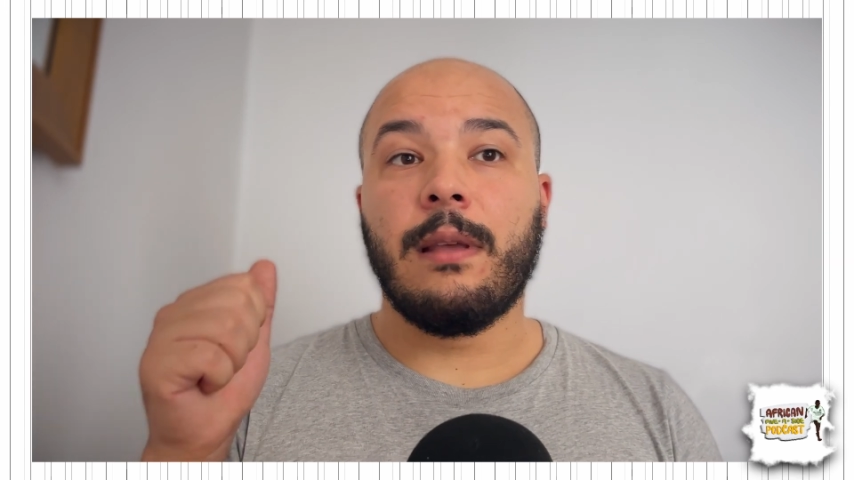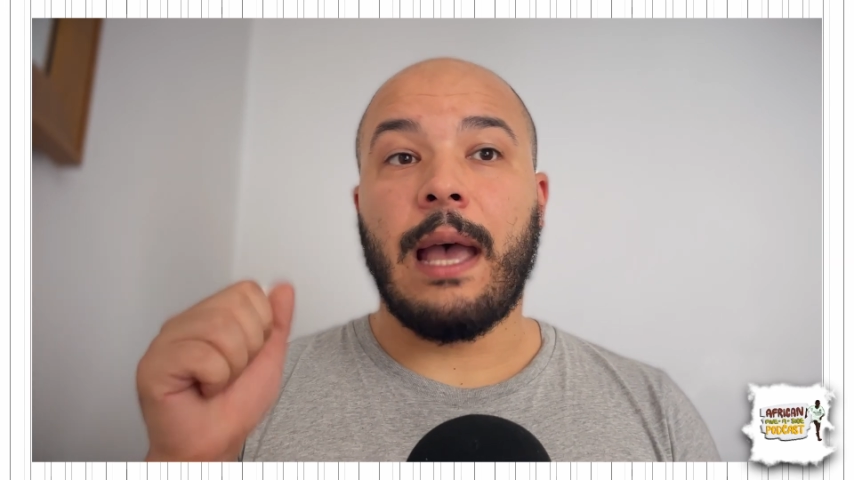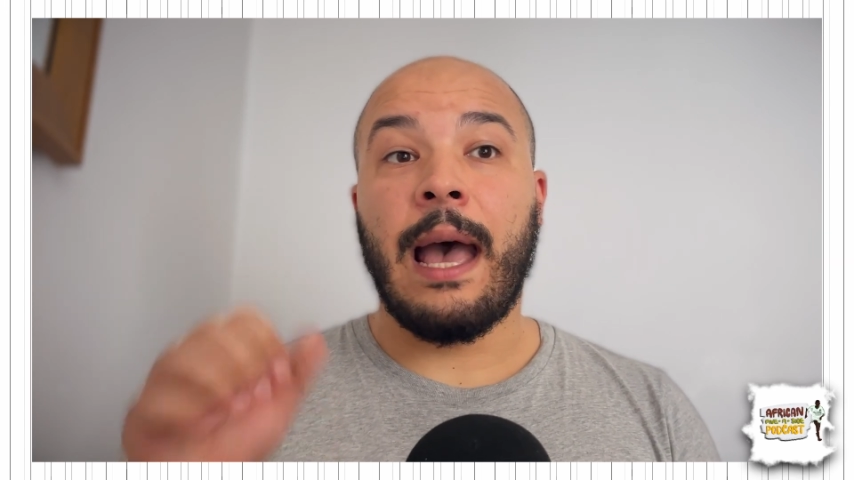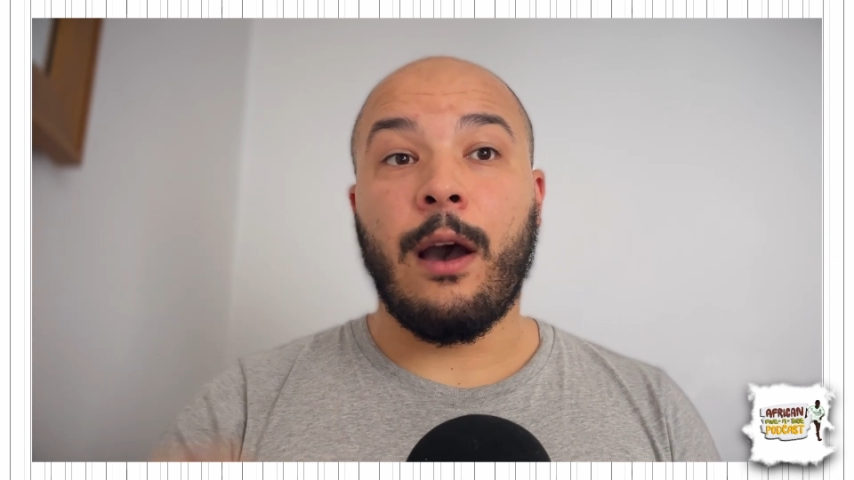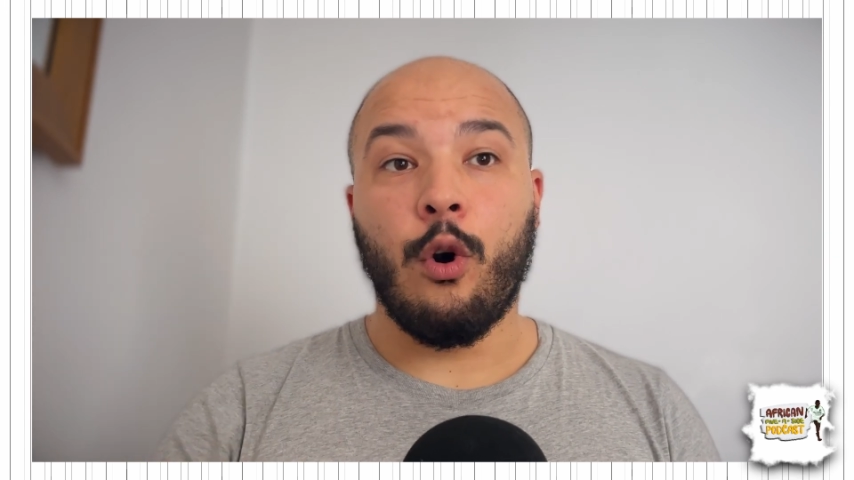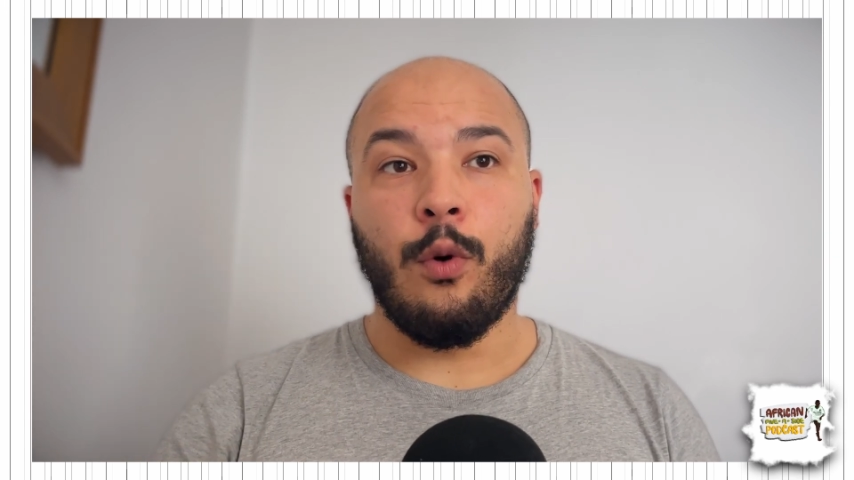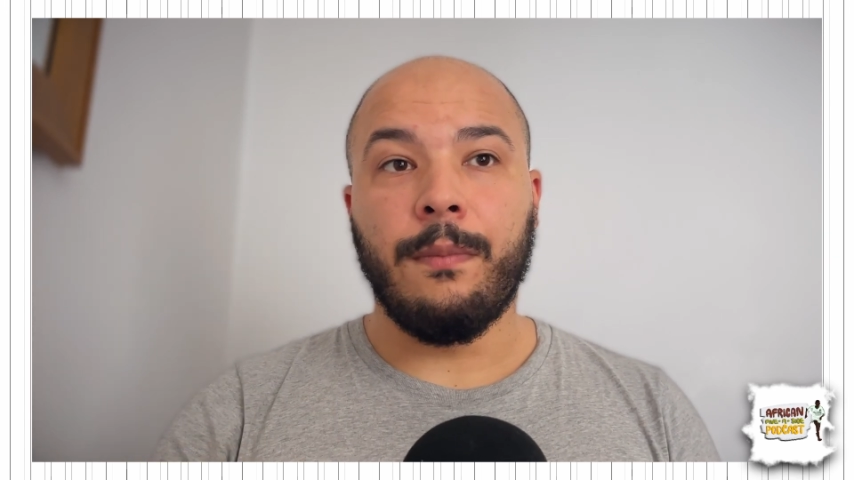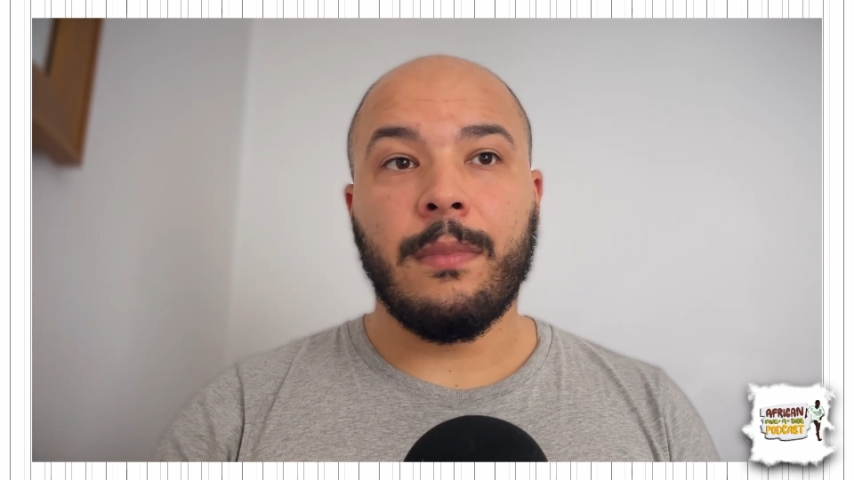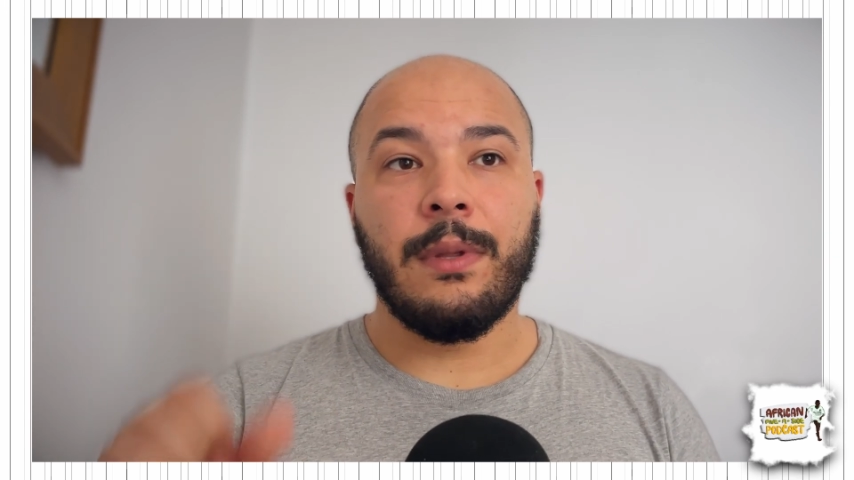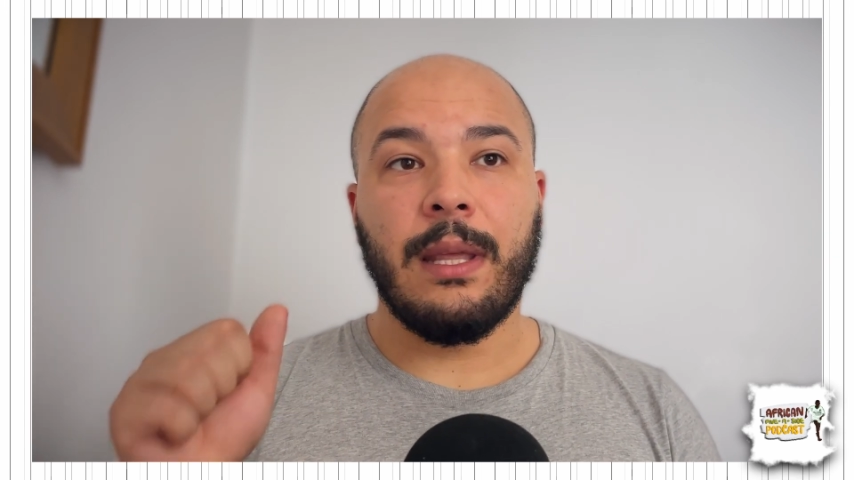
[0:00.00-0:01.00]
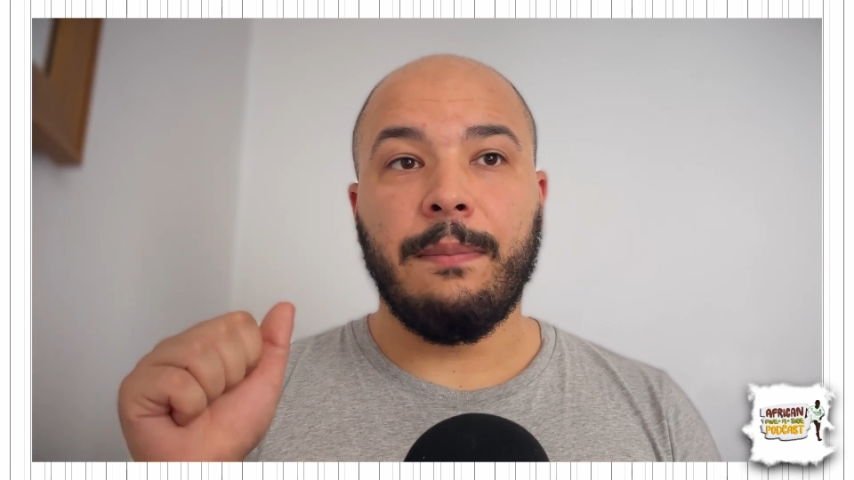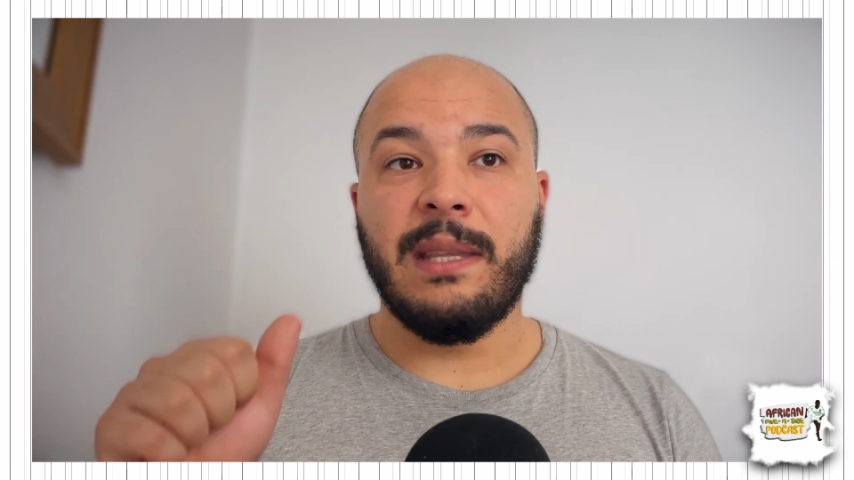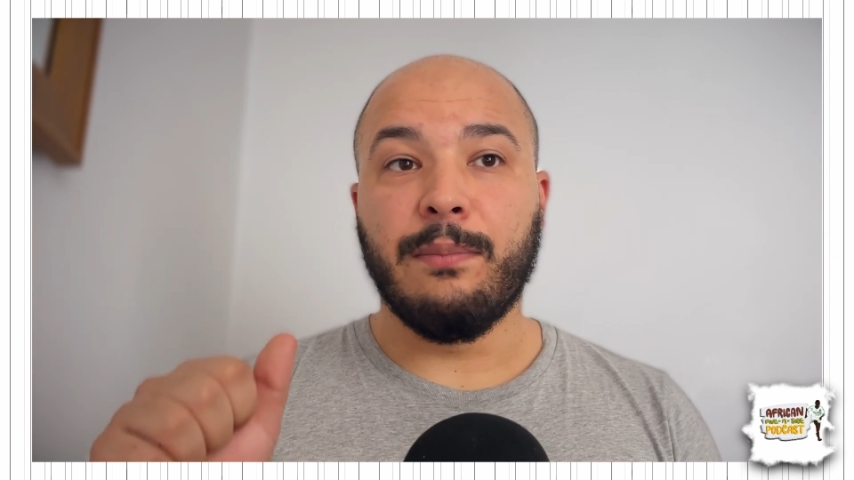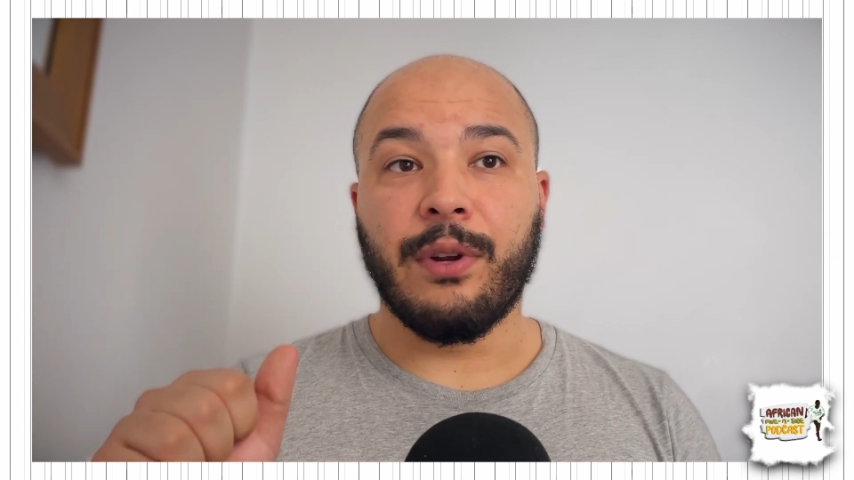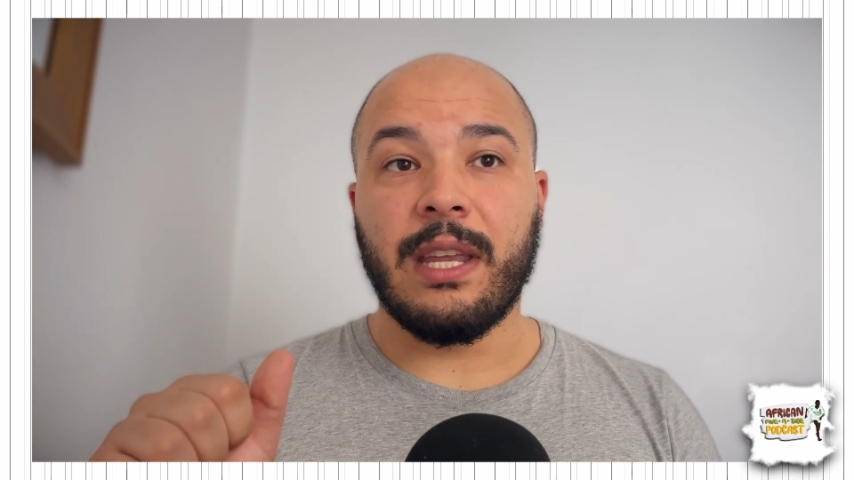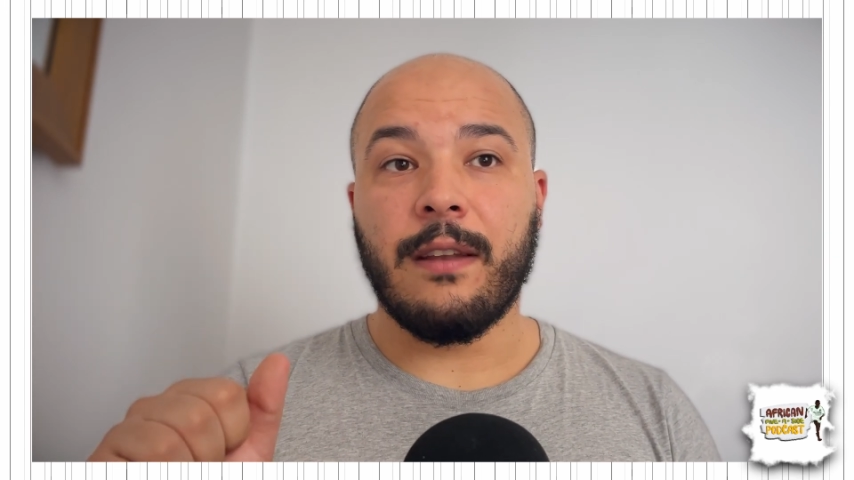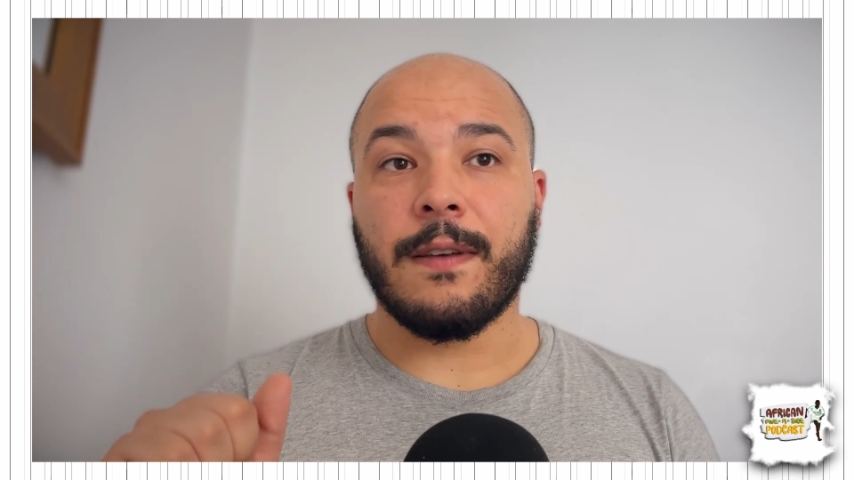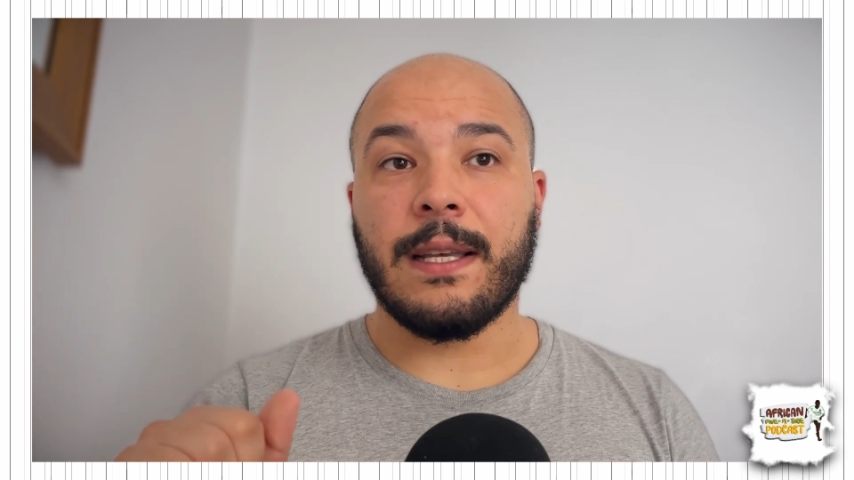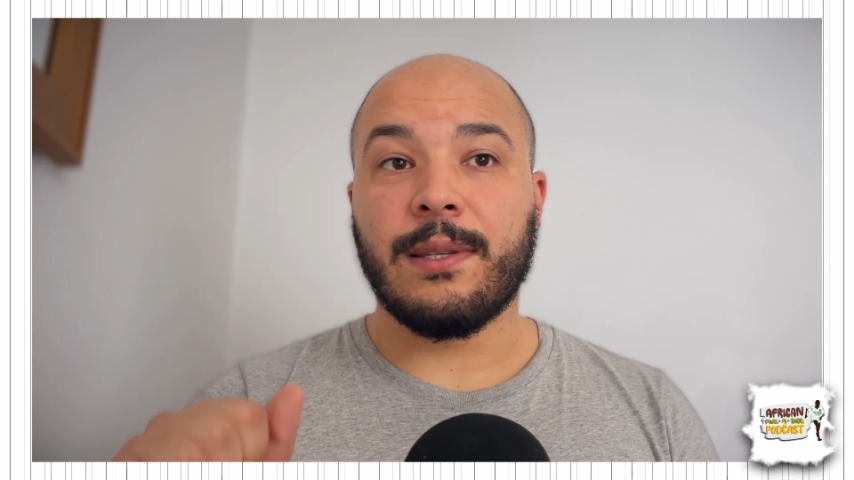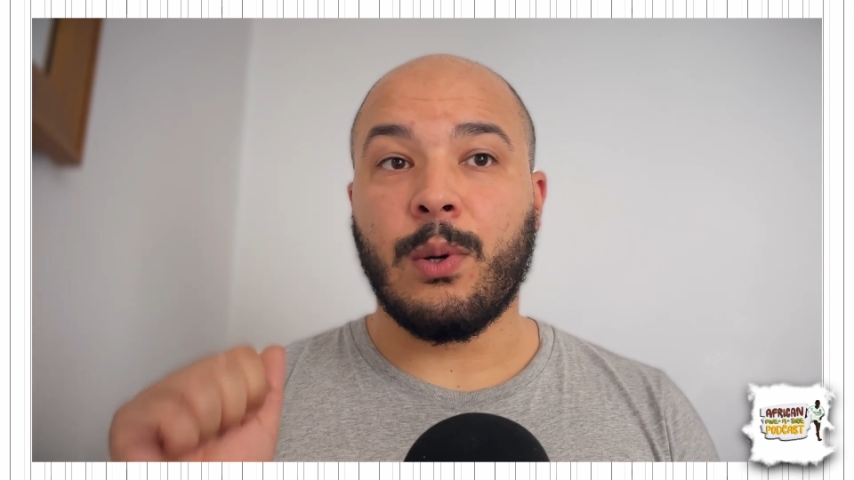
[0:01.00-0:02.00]
At home, they beat Burkina
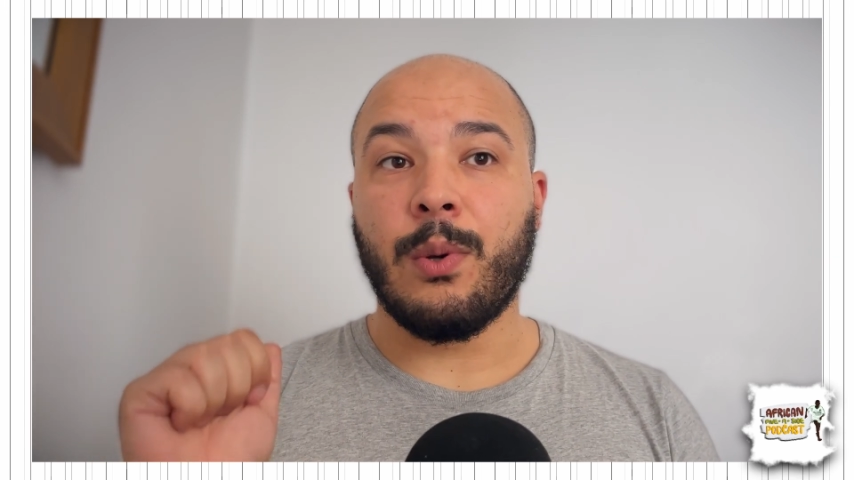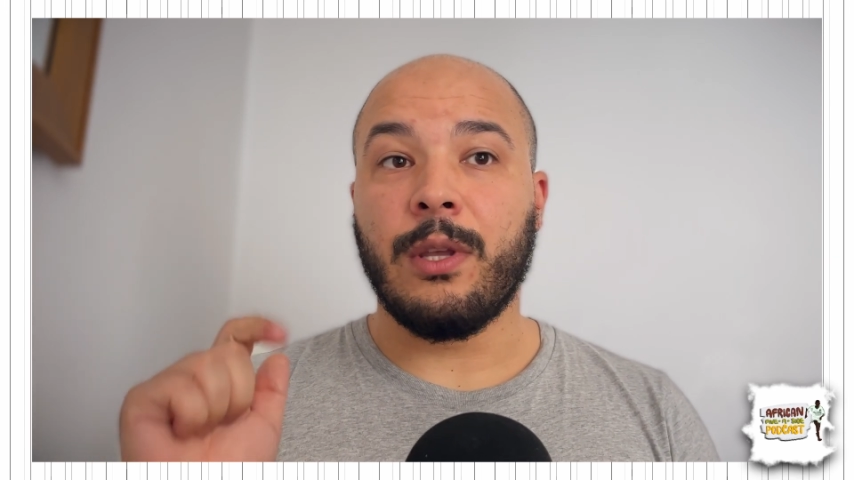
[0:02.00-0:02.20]
Faso,